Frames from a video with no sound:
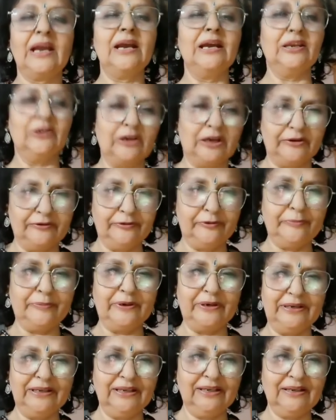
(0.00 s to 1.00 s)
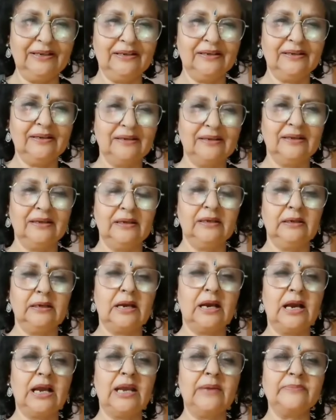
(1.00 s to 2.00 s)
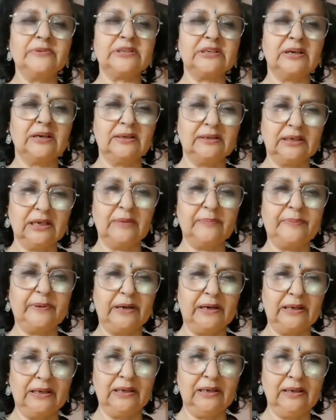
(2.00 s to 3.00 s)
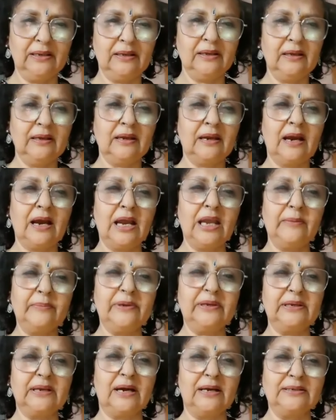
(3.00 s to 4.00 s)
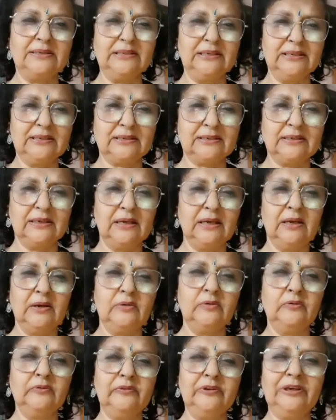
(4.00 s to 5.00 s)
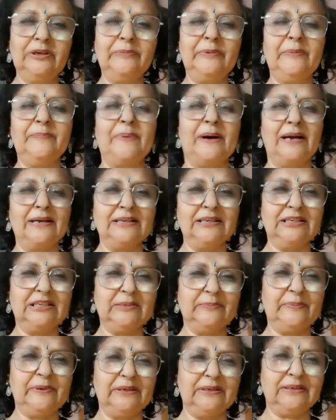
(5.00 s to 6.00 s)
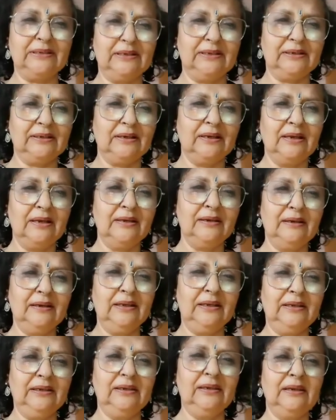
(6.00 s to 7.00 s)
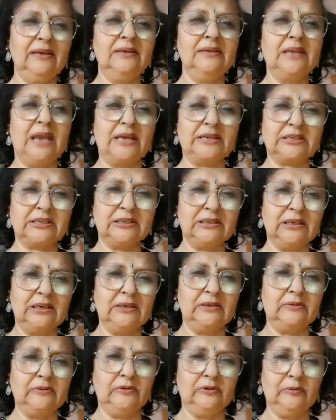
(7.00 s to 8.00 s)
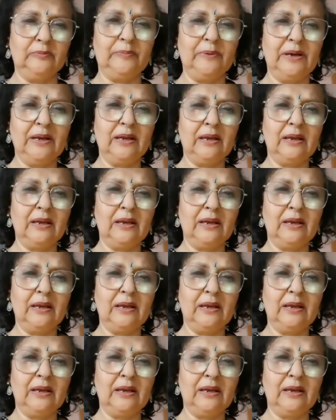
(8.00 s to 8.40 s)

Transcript: Hello everybody, I am Sahana Pal. I am an artist who will be participating in National Group